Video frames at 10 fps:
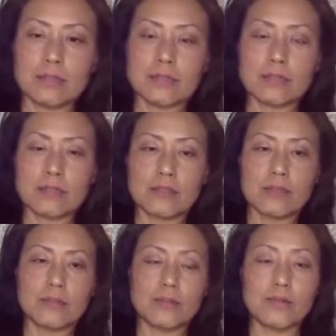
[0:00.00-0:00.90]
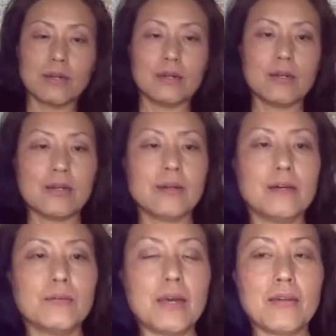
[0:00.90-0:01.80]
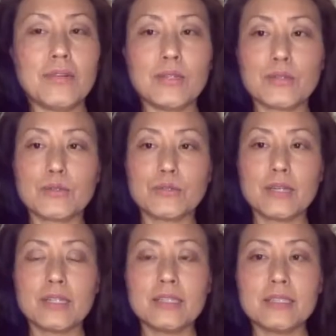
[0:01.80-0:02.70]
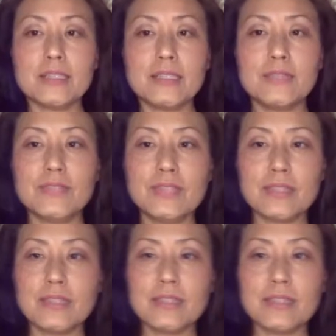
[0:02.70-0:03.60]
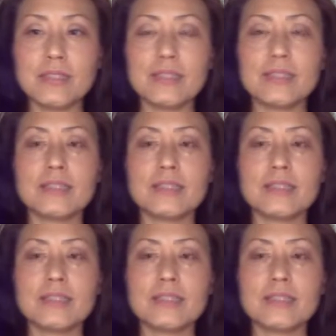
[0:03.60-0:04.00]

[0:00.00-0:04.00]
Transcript: So have a great evening.